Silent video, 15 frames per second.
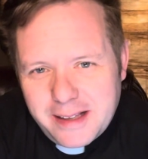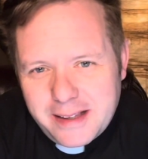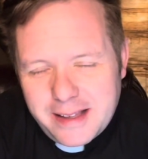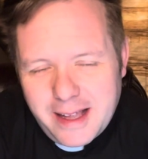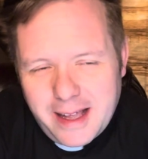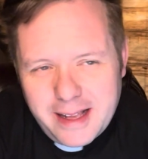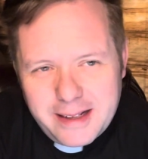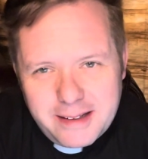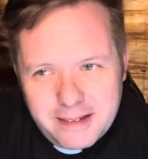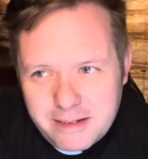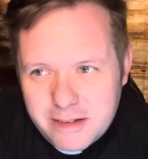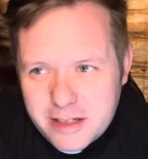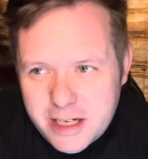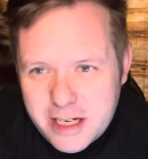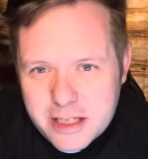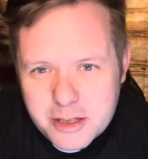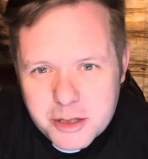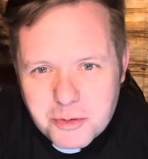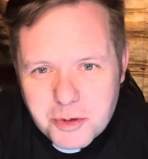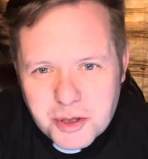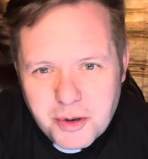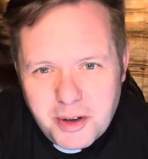that
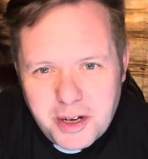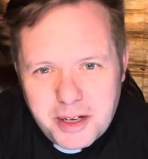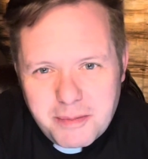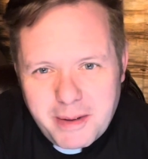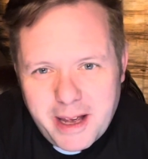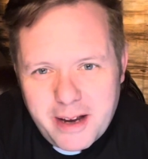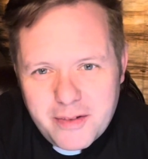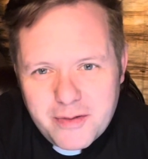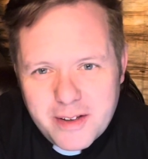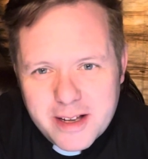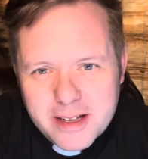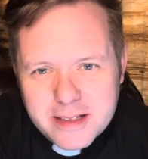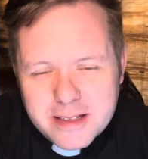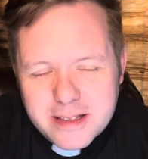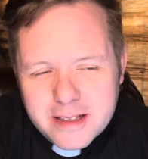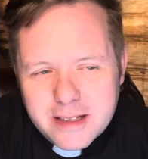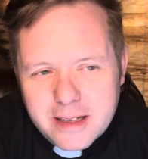Jesus was going to manifest,